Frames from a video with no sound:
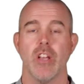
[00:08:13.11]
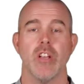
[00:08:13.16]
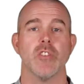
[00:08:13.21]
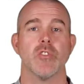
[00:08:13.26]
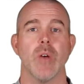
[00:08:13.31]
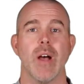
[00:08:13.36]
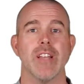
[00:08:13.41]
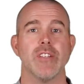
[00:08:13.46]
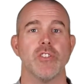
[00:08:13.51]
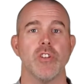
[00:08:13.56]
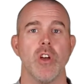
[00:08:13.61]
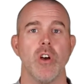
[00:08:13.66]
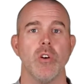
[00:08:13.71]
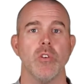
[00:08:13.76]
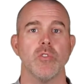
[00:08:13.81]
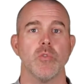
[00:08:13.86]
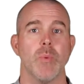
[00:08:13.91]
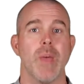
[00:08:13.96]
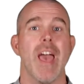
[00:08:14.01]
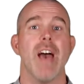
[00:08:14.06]
So I
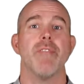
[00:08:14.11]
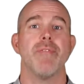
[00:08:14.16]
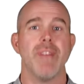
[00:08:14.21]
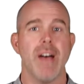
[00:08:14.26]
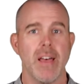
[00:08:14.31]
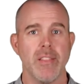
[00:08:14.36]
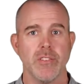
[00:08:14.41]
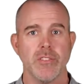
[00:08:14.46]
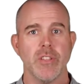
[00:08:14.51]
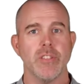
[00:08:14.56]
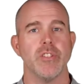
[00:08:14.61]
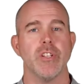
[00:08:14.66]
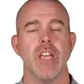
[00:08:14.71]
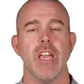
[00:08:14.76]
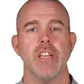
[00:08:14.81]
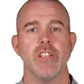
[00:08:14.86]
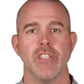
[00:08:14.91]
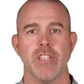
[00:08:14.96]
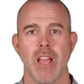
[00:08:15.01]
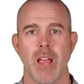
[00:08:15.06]
chose, we have father's
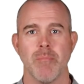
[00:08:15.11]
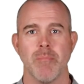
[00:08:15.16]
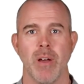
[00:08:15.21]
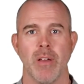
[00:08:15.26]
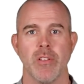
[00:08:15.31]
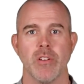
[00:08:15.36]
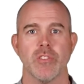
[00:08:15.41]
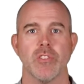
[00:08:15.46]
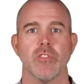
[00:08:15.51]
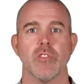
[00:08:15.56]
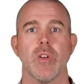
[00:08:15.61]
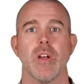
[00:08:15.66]
education and mother's,